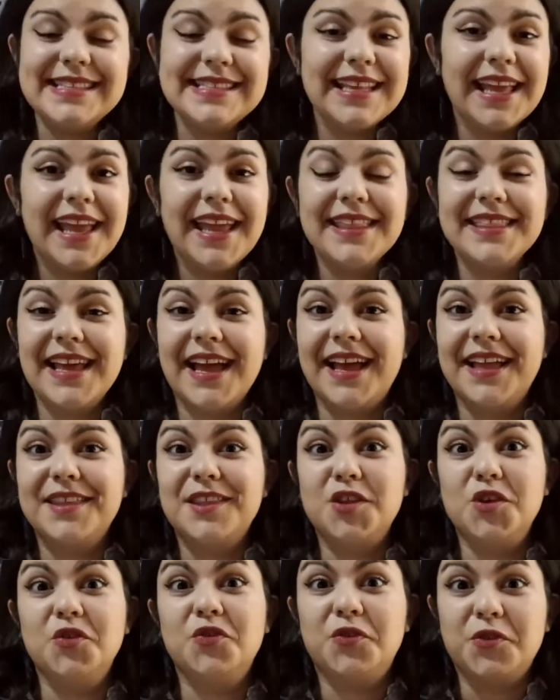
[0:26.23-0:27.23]
say that
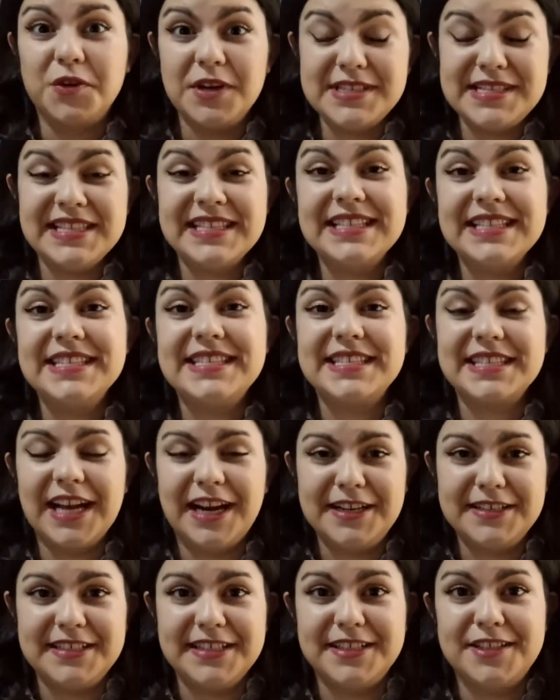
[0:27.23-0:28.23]
you've recently
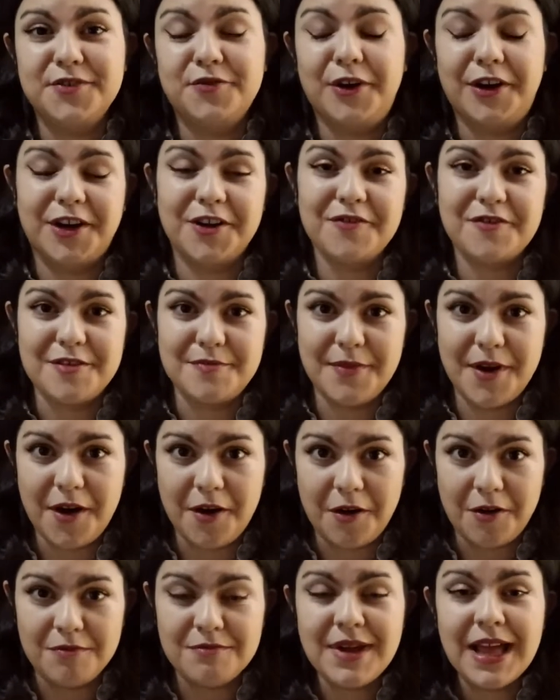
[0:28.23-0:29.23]
started working from
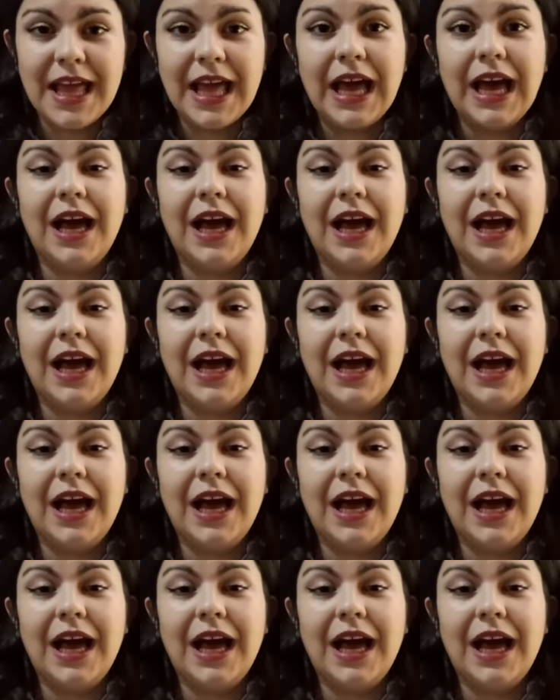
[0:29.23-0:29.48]
home